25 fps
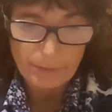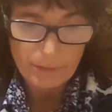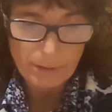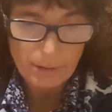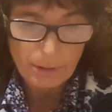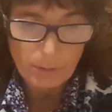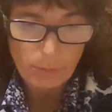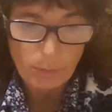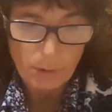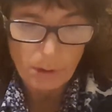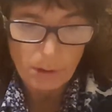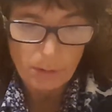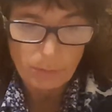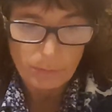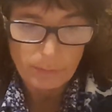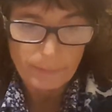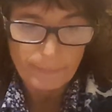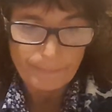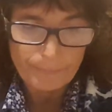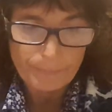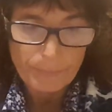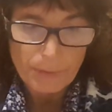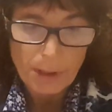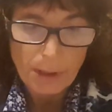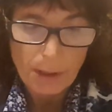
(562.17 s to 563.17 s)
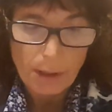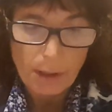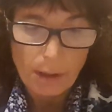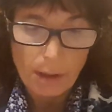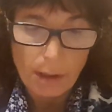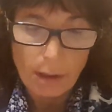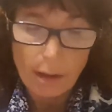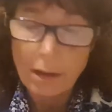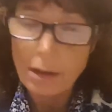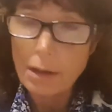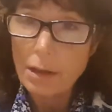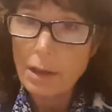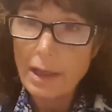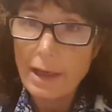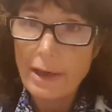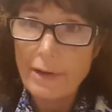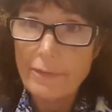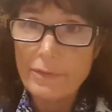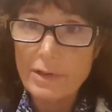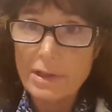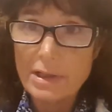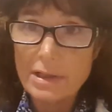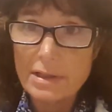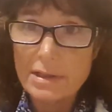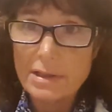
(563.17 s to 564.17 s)
Quote, all
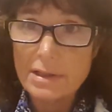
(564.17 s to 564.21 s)
evidence